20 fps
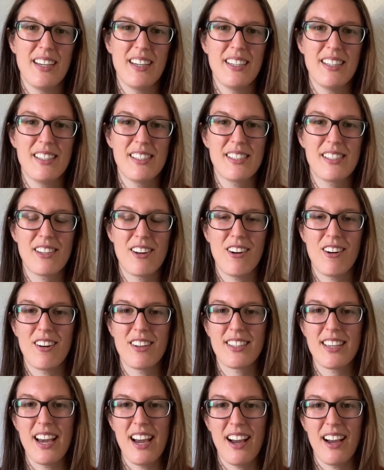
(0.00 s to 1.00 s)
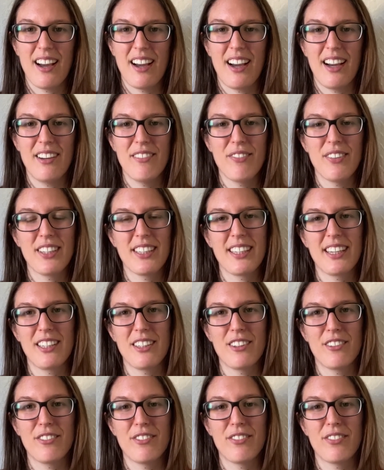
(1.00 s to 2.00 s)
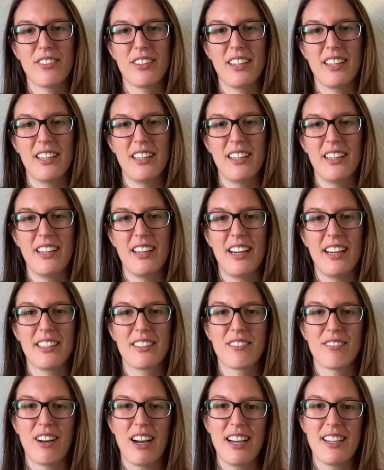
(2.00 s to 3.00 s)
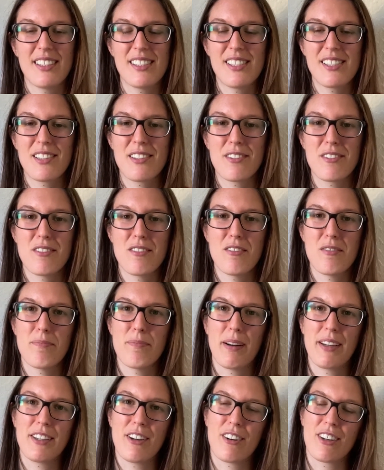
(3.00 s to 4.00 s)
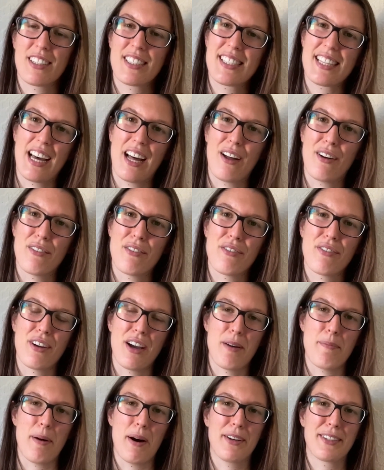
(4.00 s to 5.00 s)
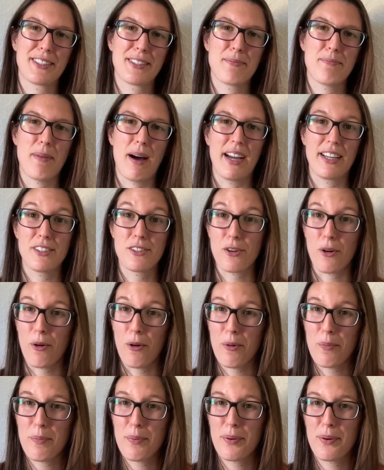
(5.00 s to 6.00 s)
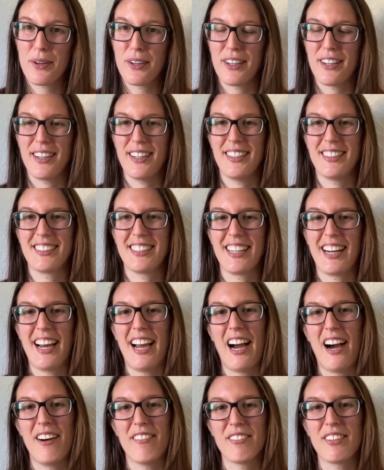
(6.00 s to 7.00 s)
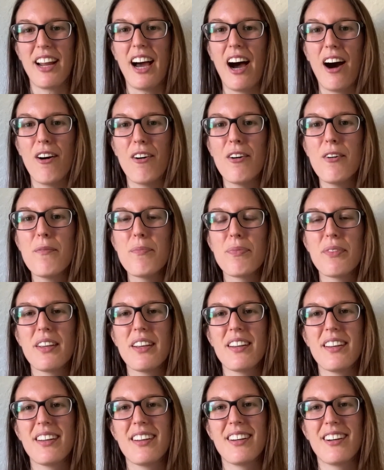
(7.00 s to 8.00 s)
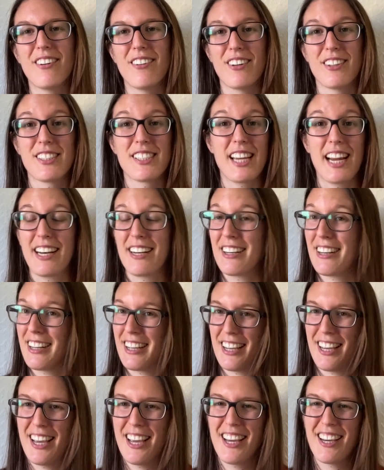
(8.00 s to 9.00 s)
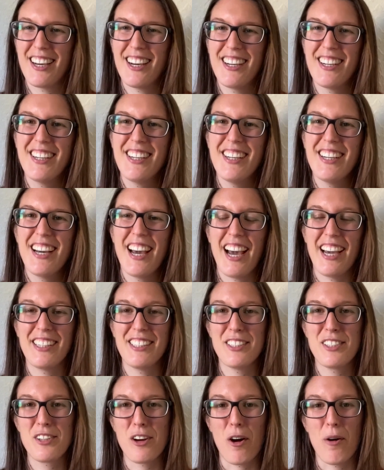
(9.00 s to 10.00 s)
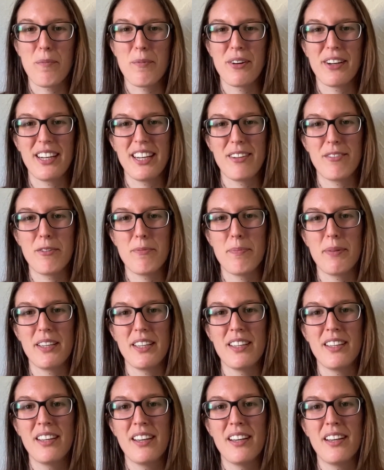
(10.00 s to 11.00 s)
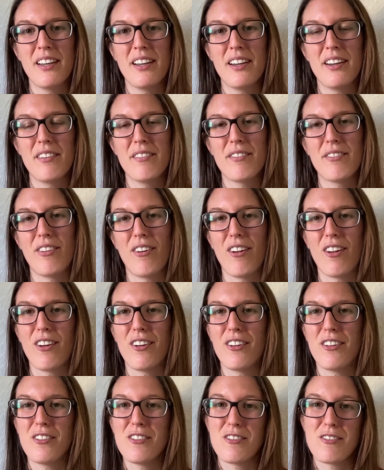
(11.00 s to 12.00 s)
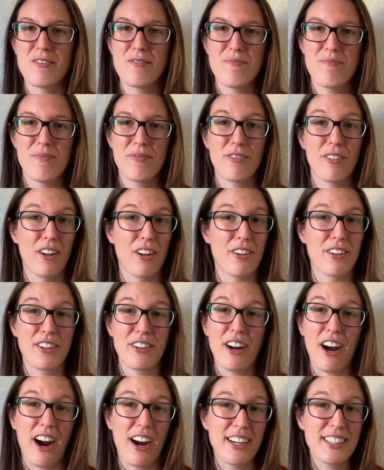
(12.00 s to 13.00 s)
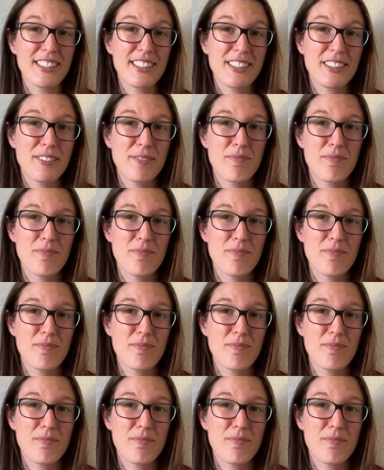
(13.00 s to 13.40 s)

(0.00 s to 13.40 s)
So yeah, I think kind of advice to my younger self about my job that I have now, or generally any job really, would be follow your heart.